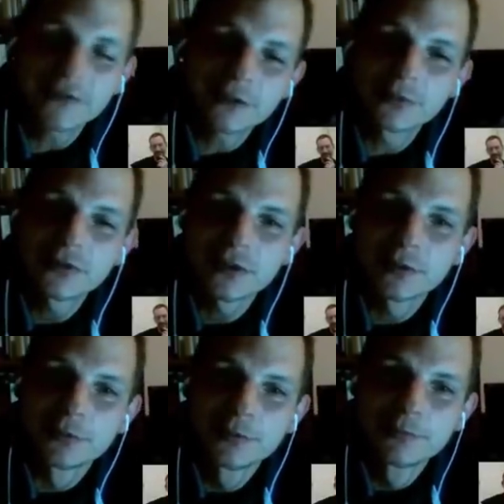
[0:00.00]
a museum,
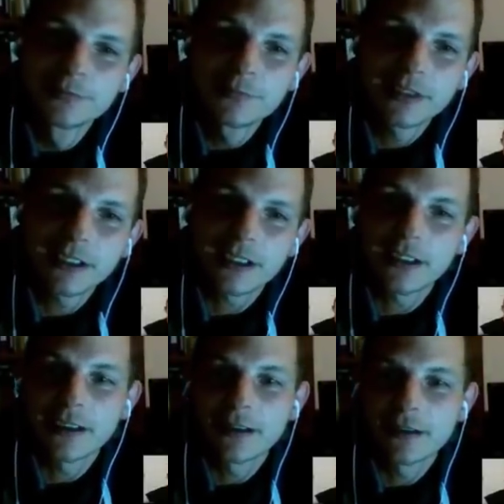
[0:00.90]

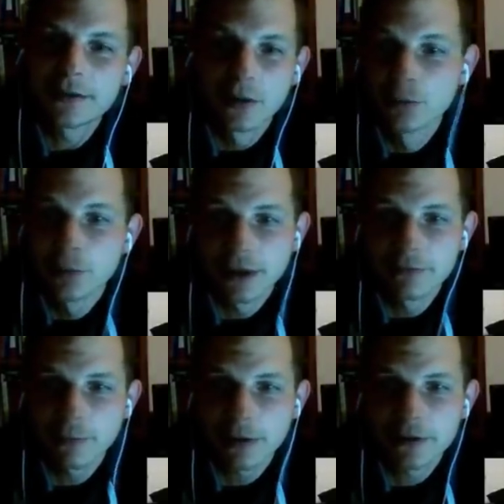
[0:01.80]
don't
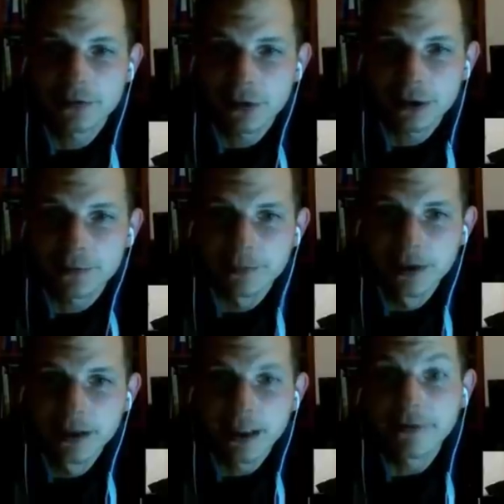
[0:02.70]
believe what is written.
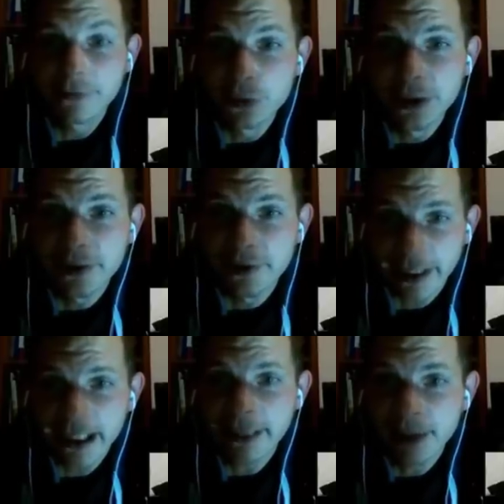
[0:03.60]
If you read
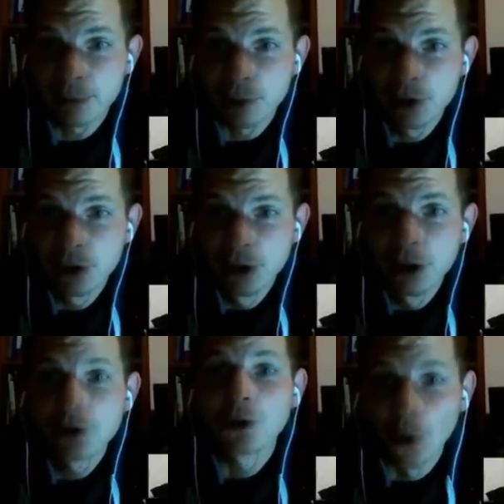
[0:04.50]
an academic book,
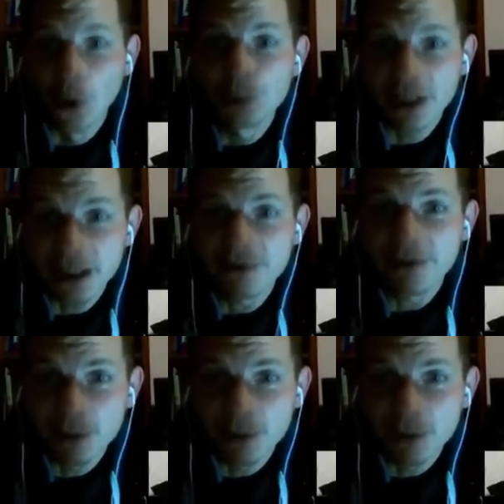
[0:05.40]
don't believe